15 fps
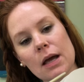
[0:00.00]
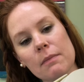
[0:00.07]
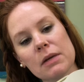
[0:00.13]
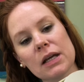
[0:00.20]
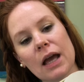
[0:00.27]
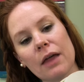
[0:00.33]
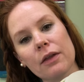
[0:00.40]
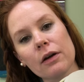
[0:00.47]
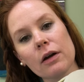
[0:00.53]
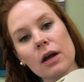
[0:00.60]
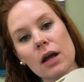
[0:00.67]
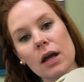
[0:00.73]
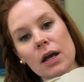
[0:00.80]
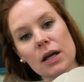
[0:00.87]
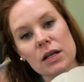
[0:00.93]
come together
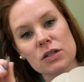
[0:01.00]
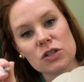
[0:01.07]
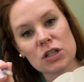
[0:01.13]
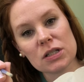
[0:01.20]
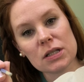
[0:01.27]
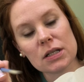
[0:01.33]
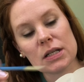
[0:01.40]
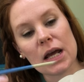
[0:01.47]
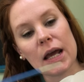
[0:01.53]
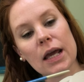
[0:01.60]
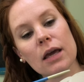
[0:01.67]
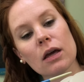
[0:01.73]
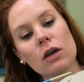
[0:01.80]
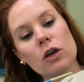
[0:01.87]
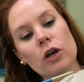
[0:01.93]
is just to
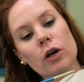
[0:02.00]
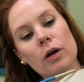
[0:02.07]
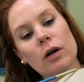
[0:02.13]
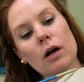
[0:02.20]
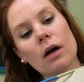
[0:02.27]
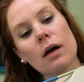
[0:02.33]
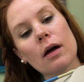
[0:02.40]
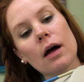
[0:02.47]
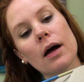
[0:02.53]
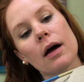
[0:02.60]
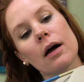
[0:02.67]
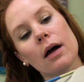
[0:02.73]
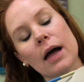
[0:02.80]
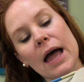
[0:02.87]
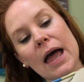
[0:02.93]
take your
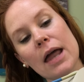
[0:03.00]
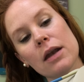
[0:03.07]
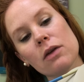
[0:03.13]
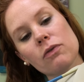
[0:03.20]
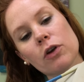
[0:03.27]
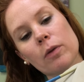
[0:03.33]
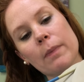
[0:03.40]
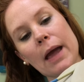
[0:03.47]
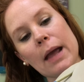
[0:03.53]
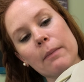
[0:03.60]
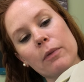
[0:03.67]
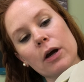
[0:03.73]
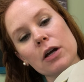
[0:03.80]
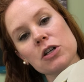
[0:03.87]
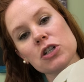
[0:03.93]
end of your
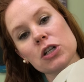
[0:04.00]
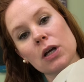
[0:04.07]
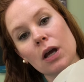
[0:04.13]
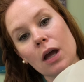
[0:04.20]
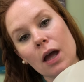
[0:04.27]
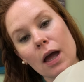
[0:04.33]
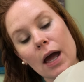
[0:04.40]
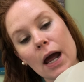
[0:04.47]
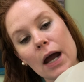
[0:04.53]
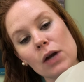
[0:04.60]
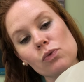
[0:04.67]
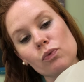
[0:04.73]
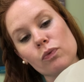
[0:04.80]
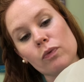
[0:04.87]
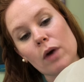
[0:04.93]
paintbrush
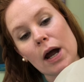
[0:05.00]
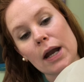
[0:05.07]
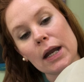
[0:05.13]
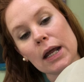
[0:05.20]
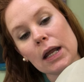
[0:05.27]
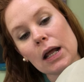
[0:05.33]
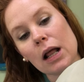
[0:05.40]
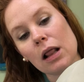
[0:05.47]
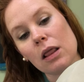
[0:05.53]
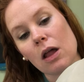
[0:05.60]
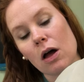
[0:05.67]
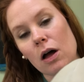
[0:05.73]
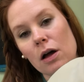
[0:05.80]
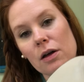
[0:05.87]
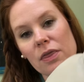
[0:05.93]
and run it
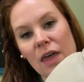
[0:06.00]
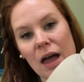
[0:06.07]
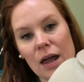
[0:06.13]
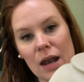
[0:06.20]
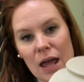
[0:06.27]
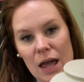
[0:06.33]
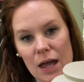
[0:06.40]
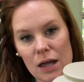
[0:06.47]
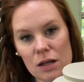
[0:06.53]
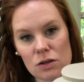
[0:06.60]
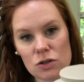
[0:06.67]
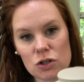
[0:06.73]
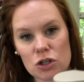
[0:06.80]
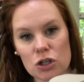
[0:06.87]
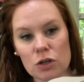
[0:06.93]
along that
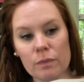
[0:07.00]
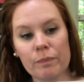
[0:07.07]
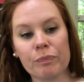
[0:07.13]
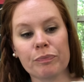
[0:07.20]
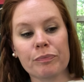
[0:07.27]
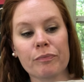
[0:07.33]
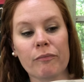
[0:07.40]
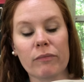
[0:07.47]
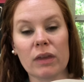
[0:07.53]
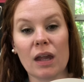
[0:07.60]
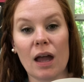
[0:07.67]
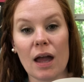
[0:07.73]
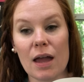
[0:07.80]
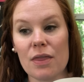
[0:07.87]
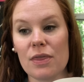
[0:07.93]
edge
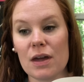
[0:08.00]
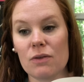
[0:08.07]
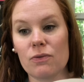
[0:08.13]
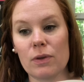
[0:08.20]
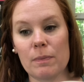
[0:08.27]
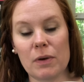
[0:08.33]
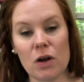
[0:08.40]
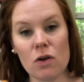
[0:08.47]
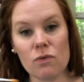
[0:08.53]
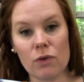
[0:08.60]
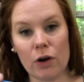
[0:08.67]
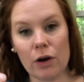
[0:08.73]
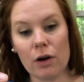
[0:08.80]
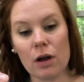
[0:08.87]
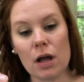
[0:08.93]
and then flip it
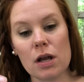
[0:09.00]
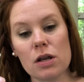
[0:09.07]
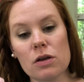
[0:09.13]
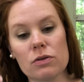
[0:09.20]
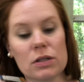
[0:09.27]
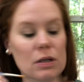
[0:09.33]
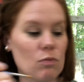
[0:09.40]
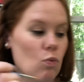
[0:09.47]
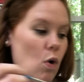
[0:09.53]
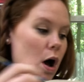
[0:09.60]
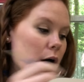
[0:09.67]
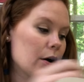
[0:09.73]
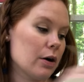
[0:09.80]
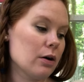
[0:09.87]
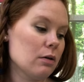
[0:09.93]
over and use some
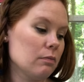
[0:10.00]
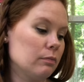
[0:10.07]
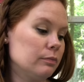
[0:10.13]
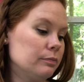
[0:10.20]
water